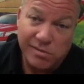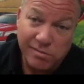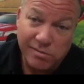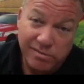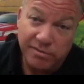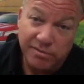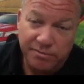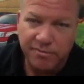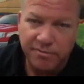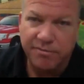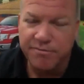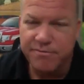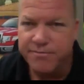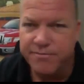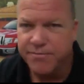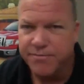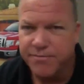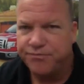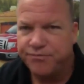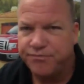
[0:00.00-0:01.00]

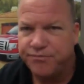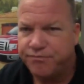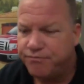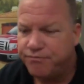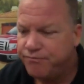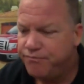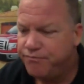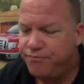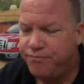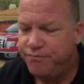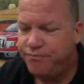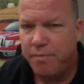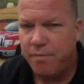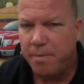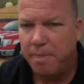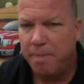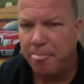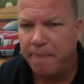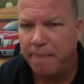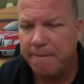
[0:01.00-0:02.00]

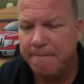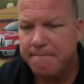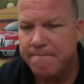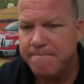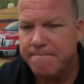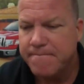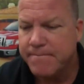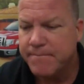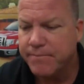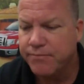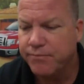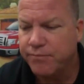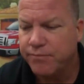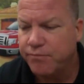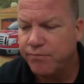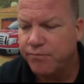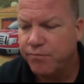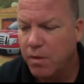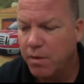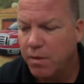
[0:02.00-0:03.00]

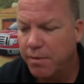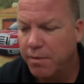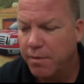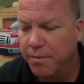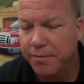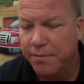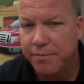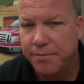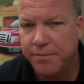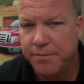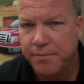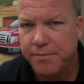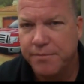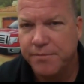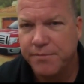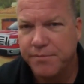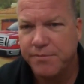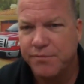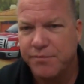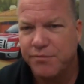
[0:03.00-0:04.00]
The person shown says nothing.